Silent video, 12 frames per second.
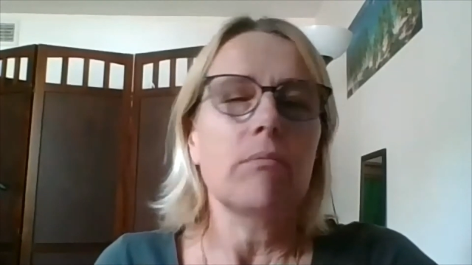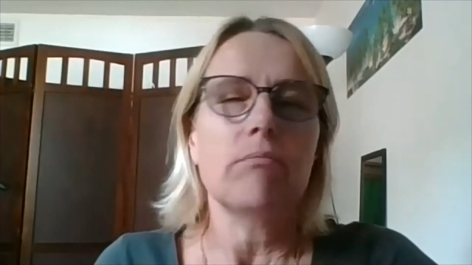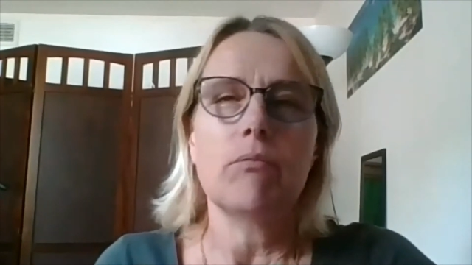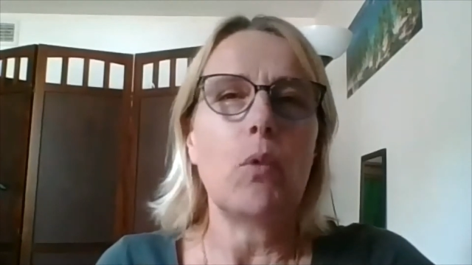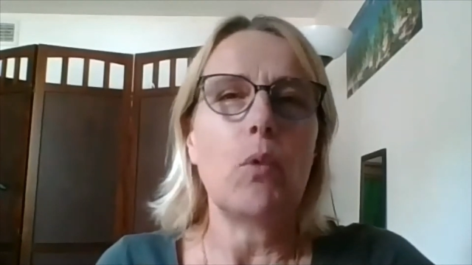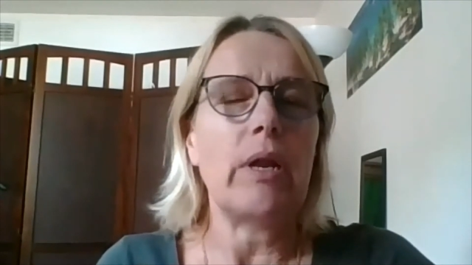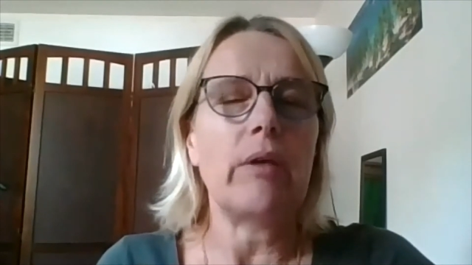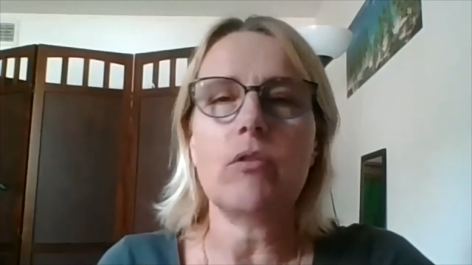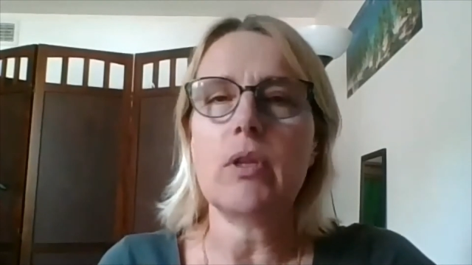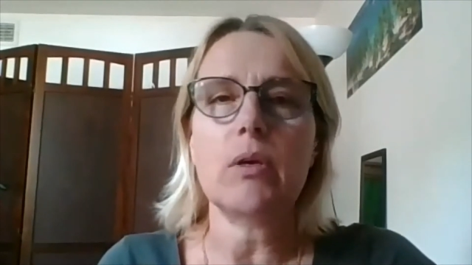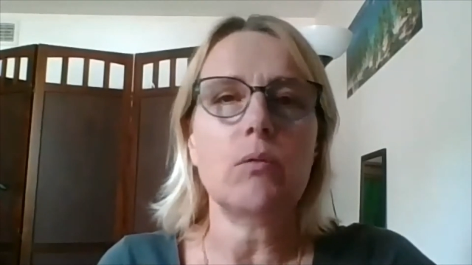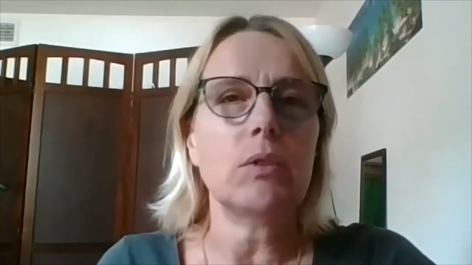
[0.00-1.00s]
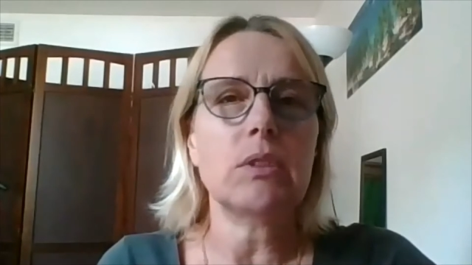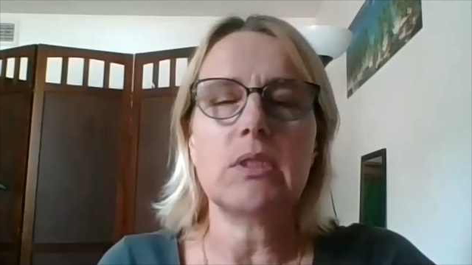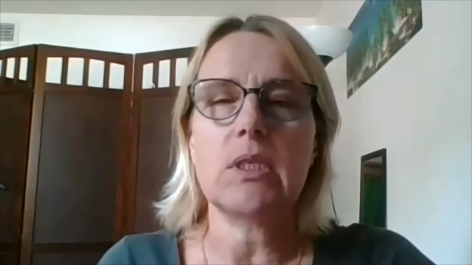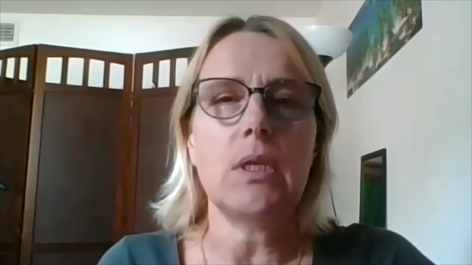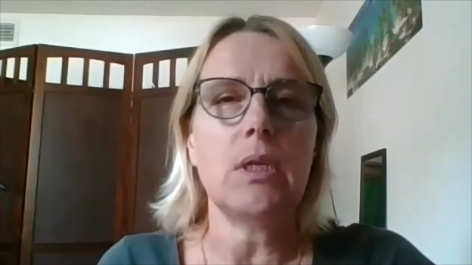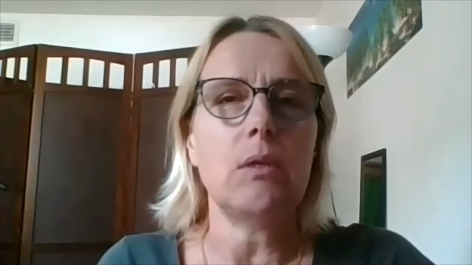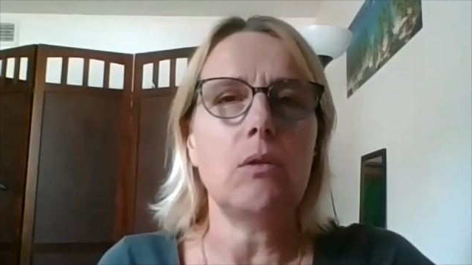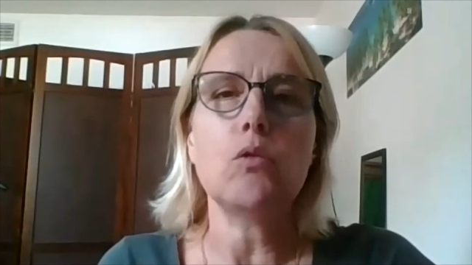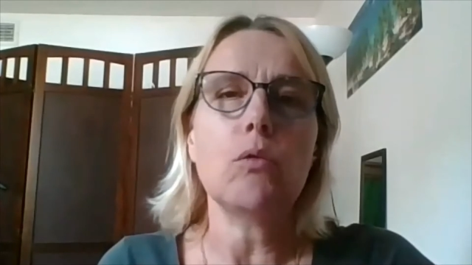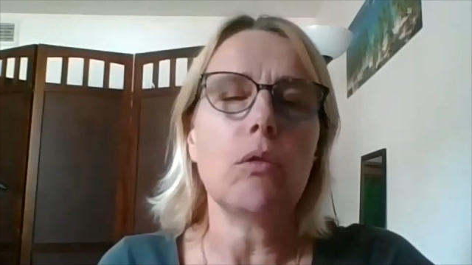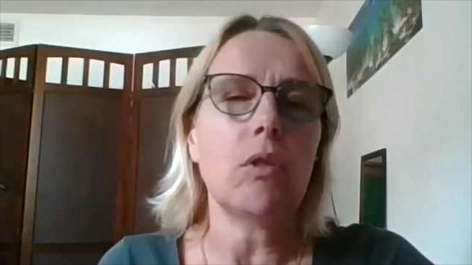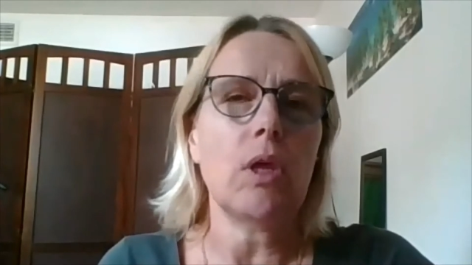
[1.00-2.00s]
whenever there was any
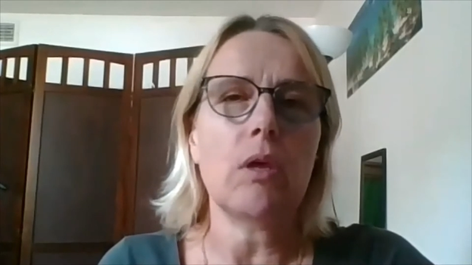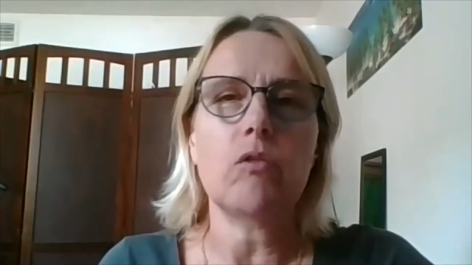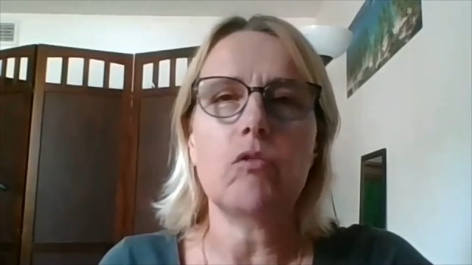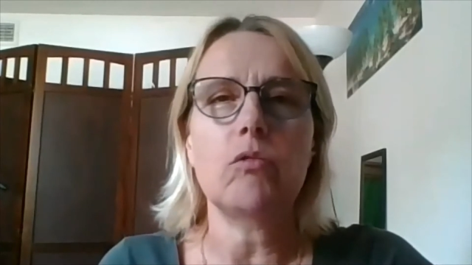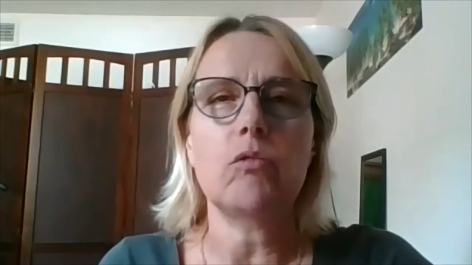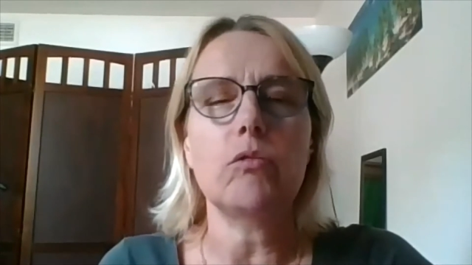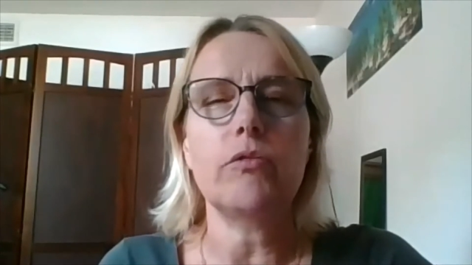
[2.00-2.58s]
new things to do,